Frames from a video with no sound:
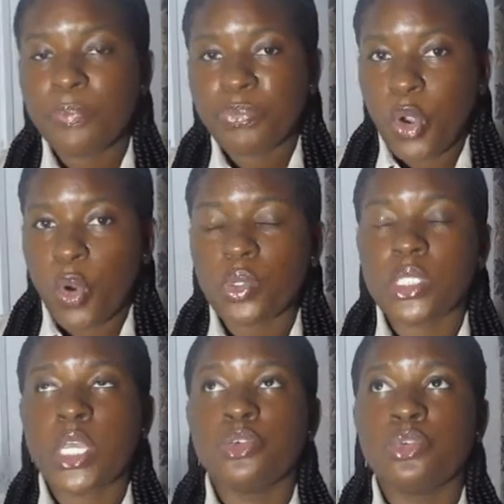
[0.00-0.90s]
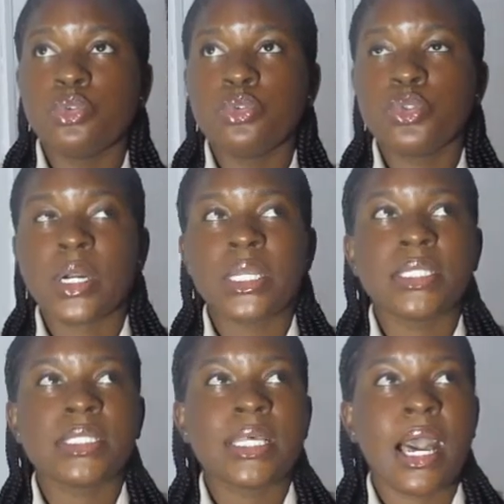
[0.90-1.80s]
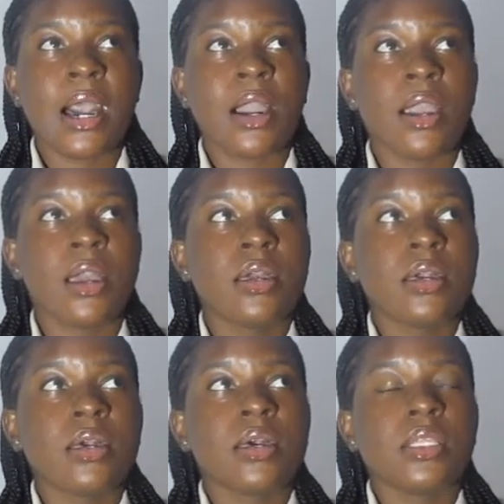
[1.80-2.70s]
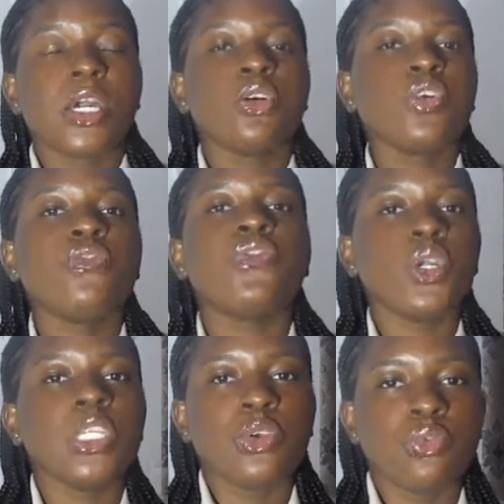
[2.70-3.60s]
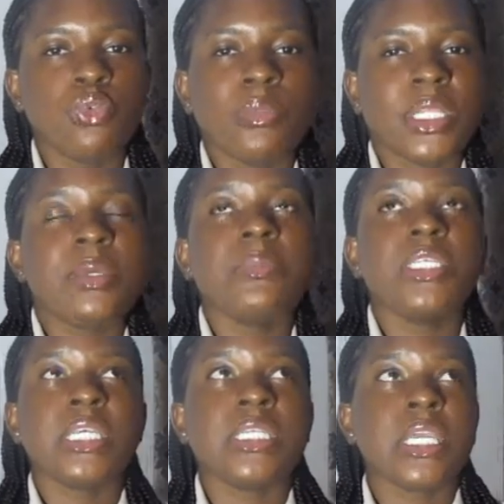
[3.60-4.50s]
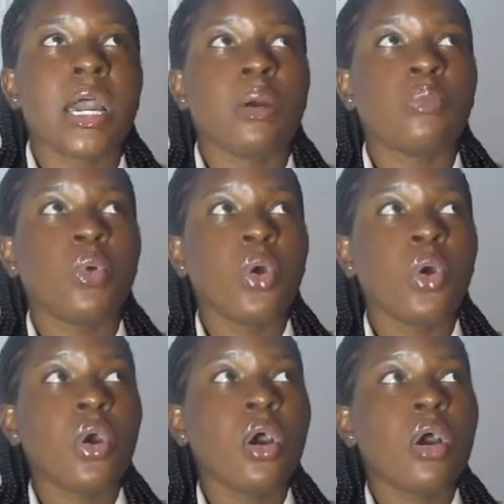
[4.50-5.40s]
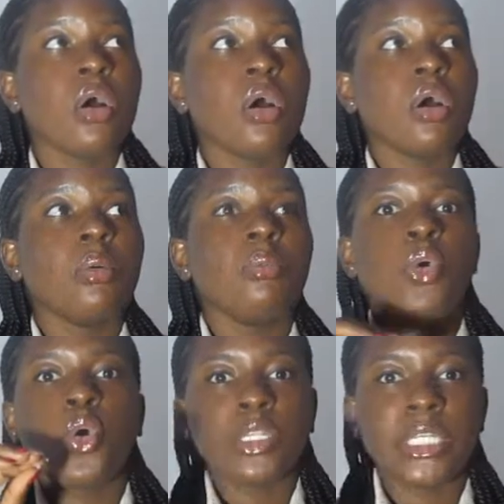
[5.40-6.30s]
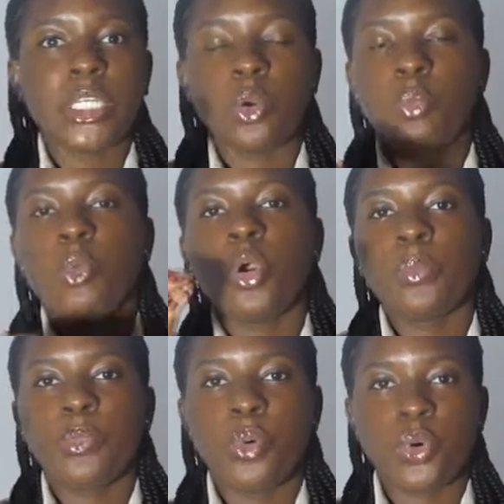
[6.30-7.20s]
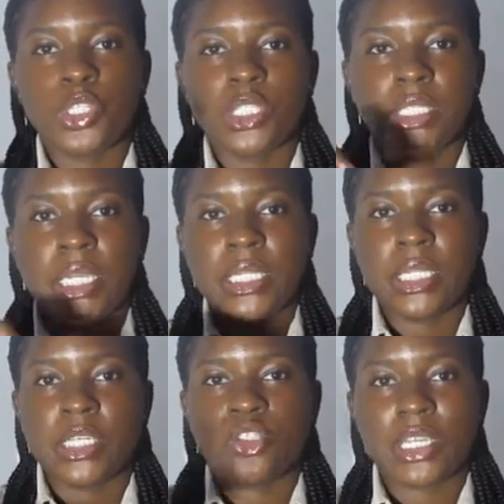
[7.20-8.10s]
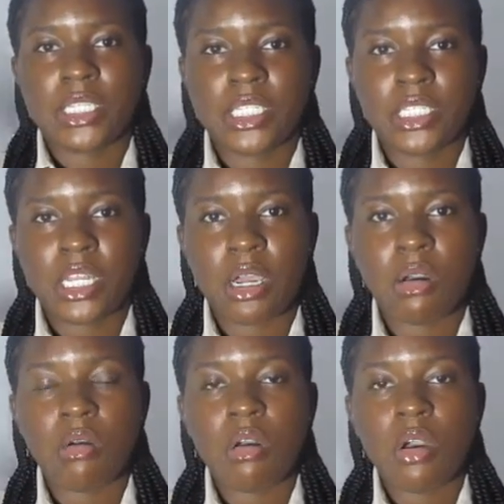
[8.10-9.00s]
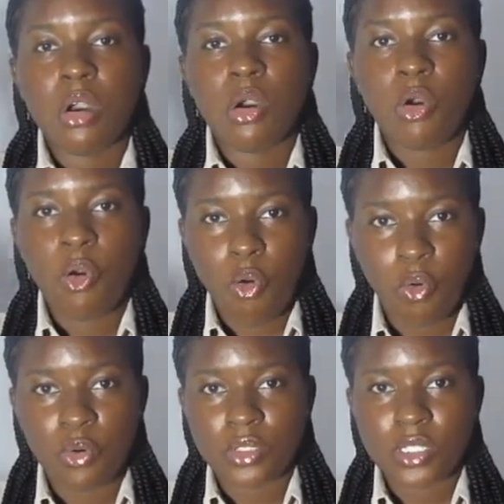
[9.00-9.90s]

halls, and those ones are, they're also 4 in a room, but let me say they are more modern or more posh than the traditional halls.